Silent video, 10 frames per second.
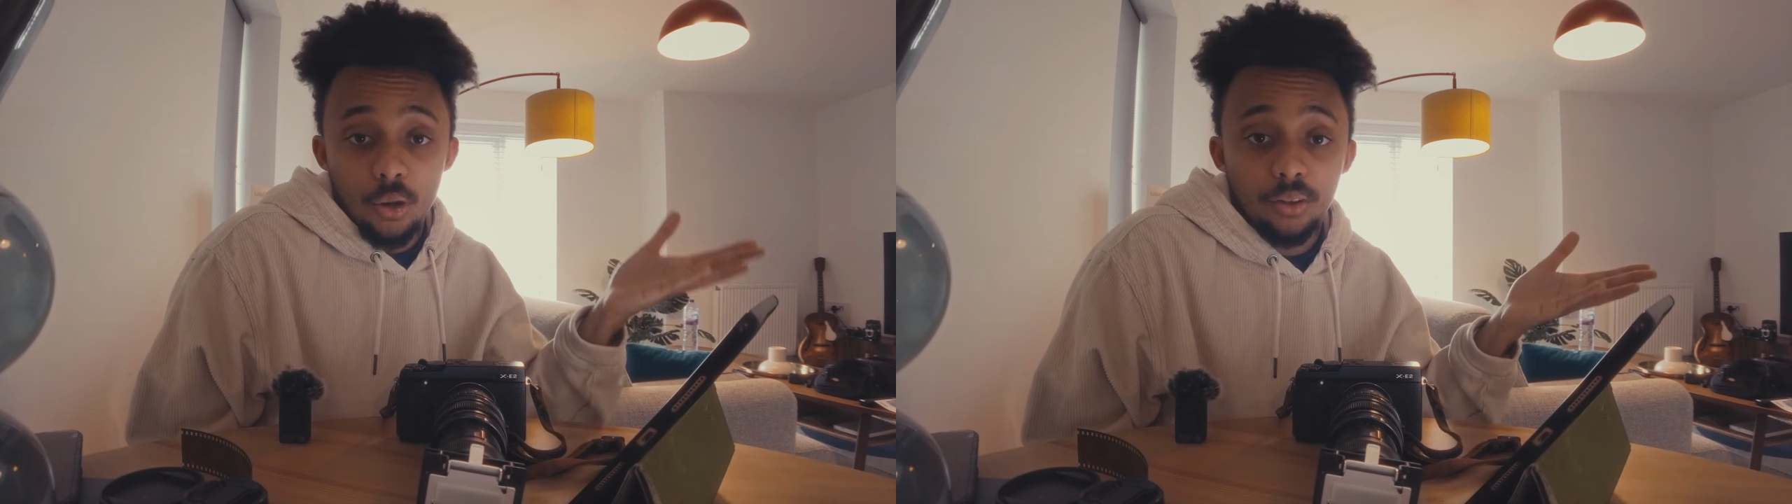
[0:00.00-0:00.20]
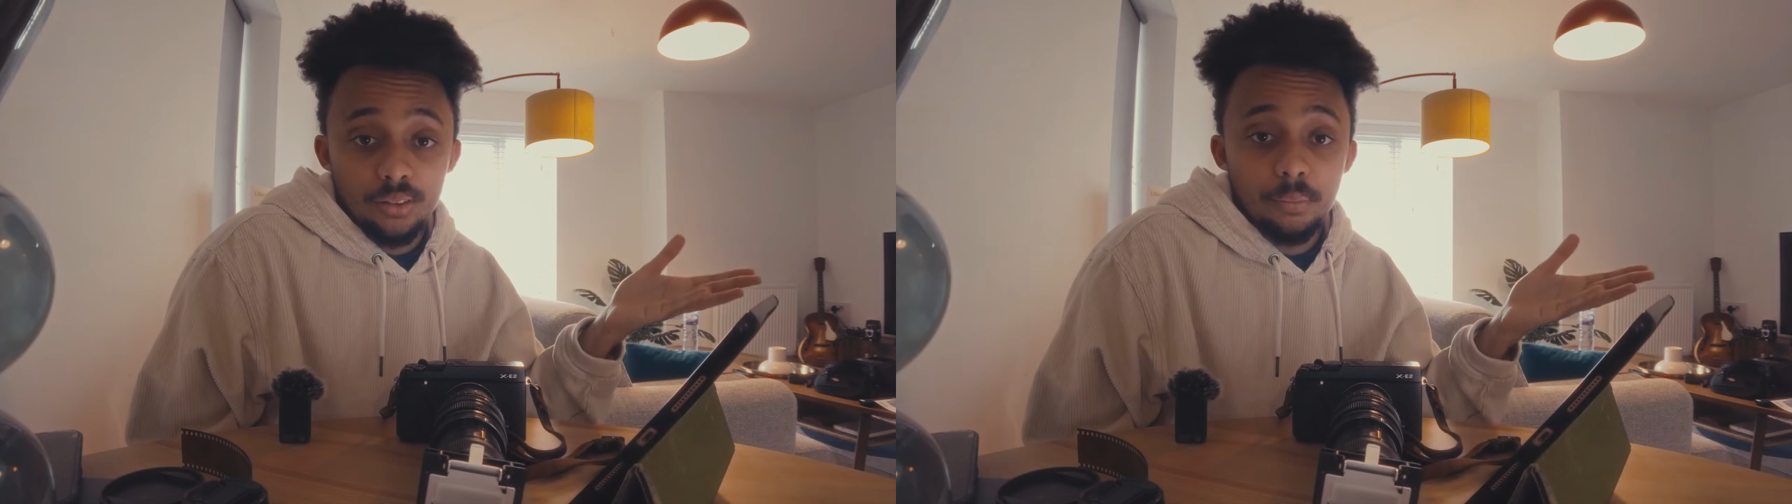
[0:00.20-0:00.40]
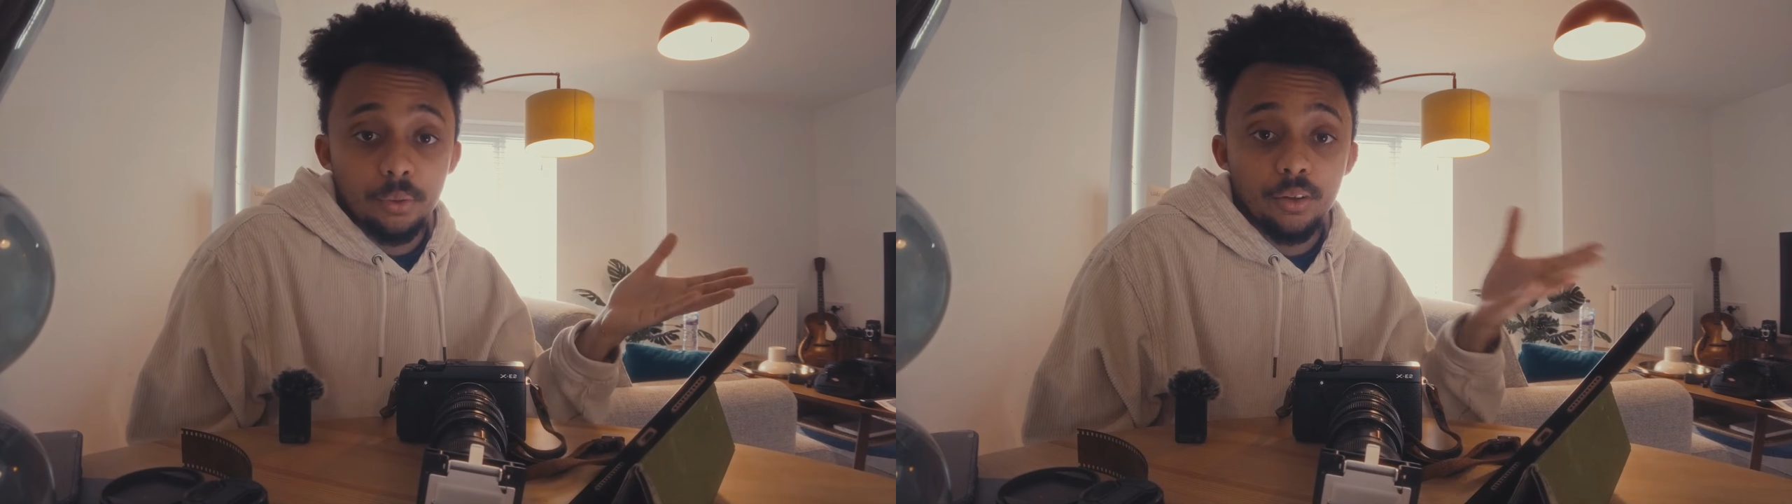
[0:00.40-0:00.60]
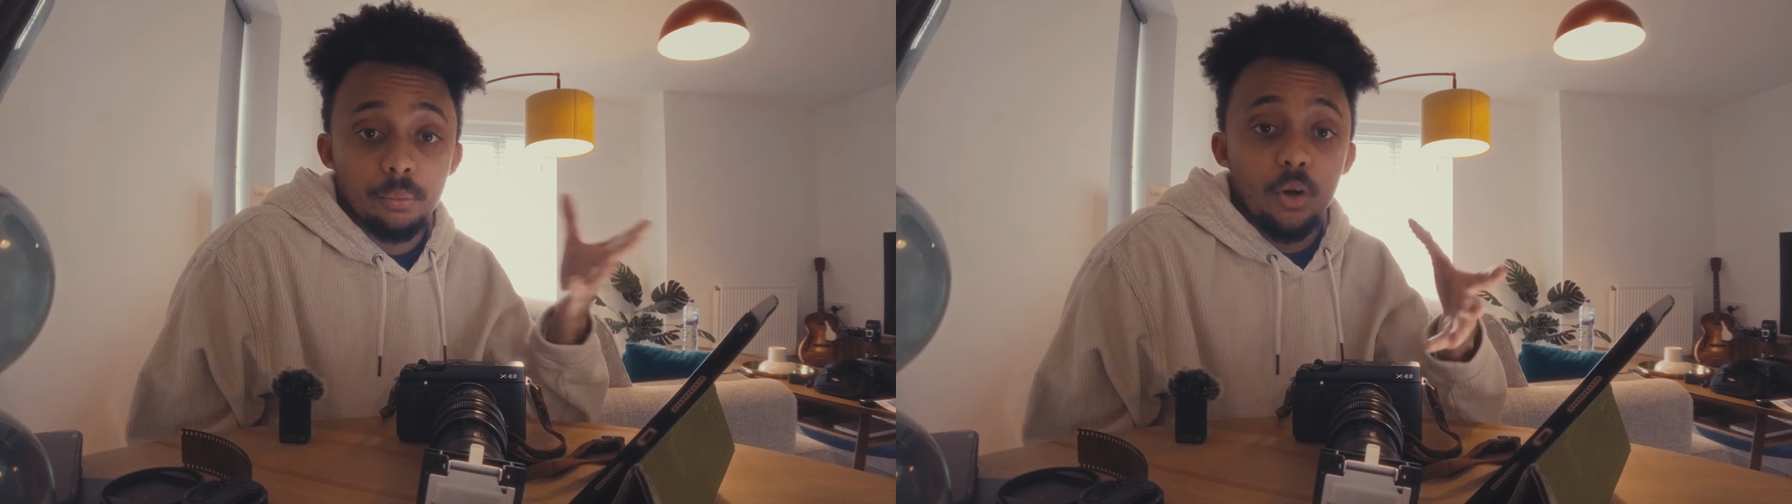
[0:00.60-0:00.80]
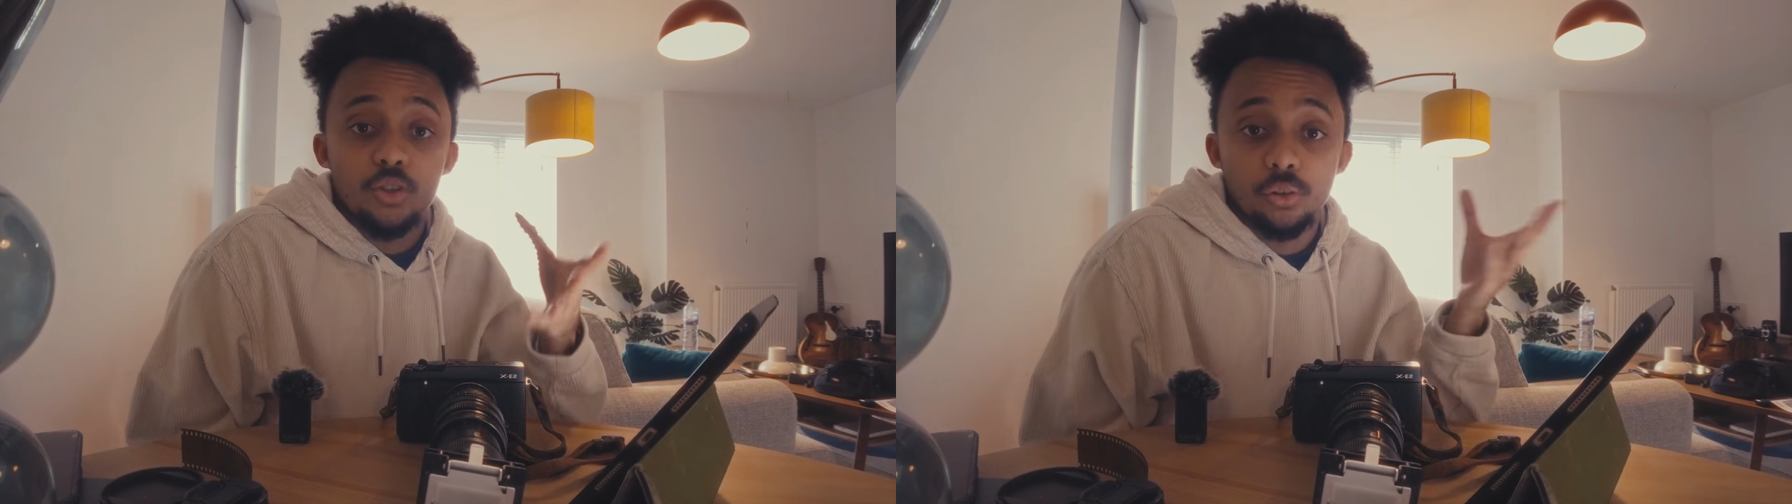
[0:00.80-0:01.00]
an example of the
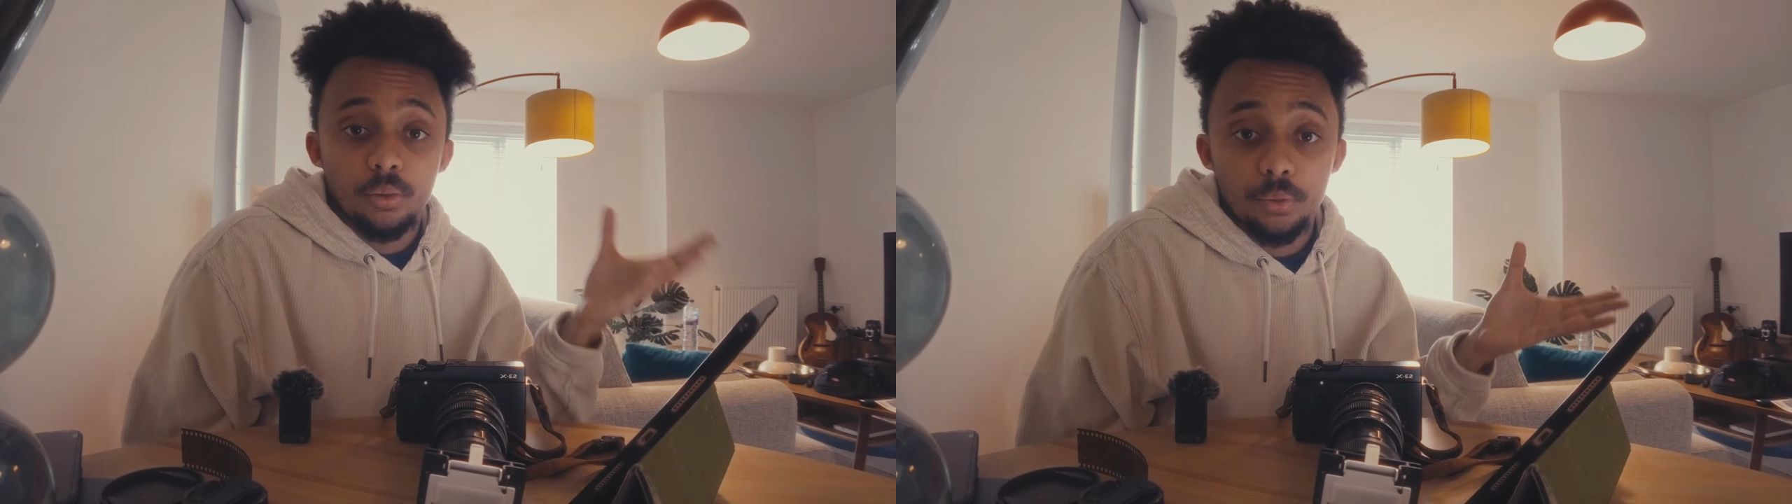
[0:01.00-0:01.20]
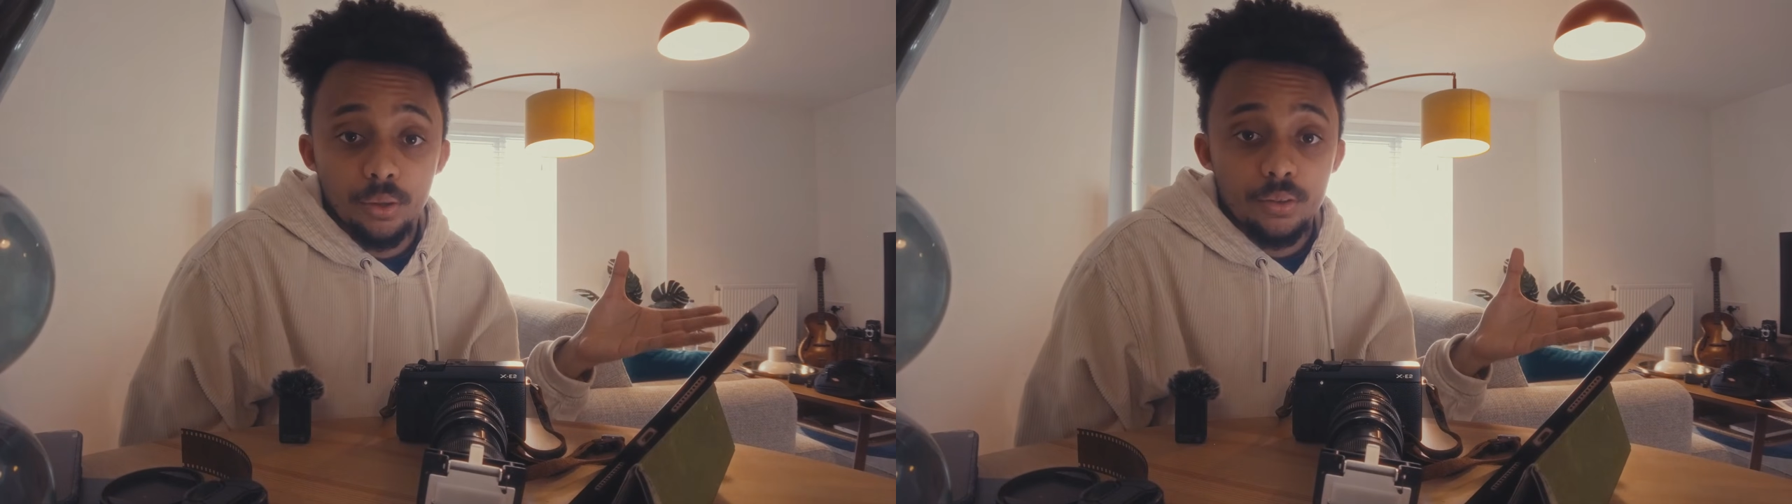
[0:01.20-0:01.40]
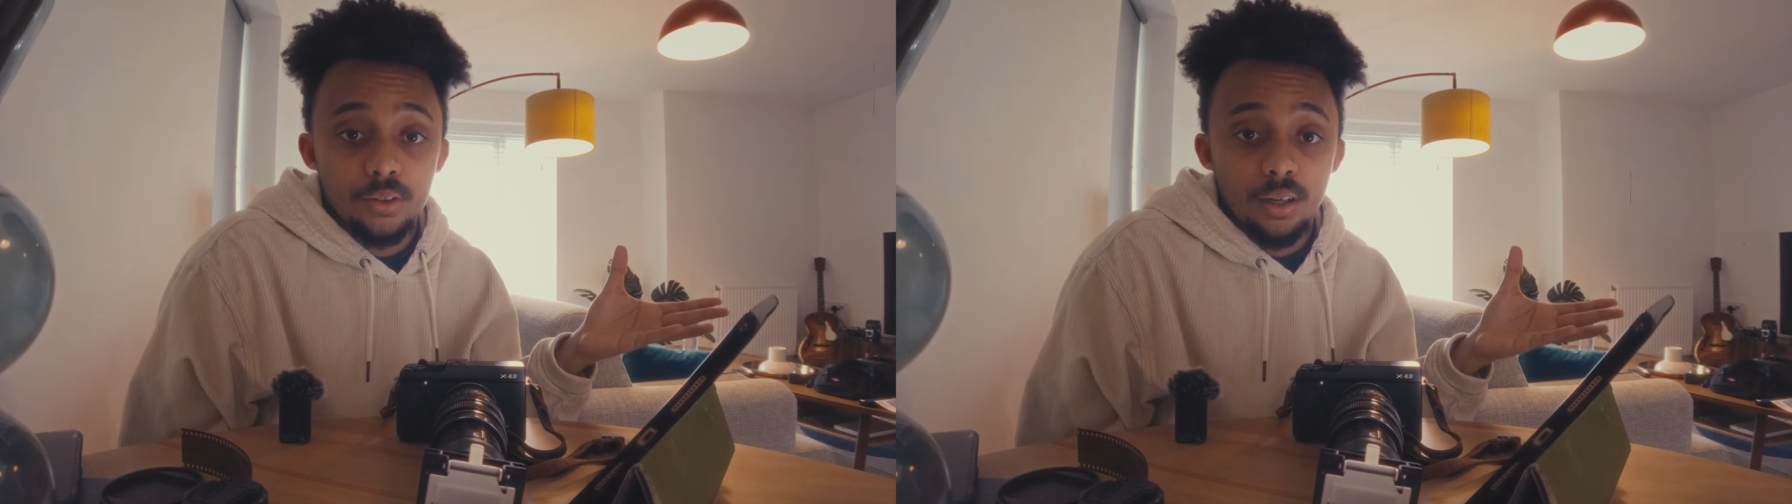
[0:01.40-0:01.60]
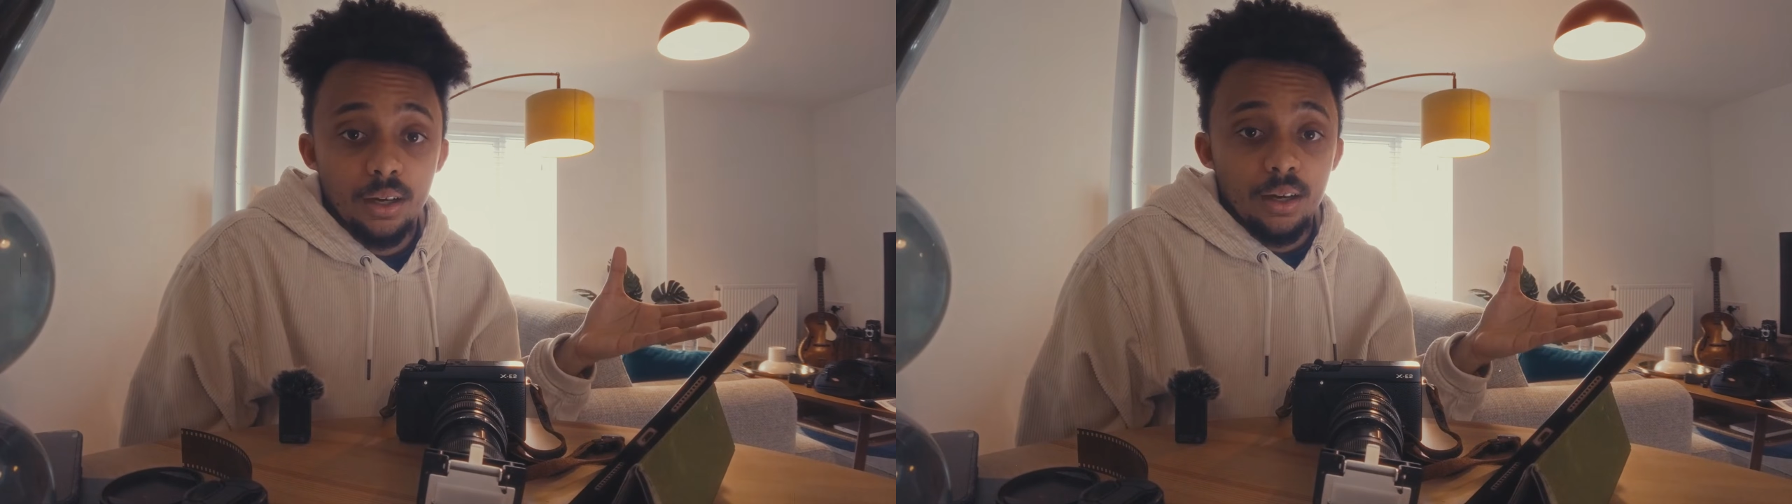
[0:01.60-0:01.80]
modular approach.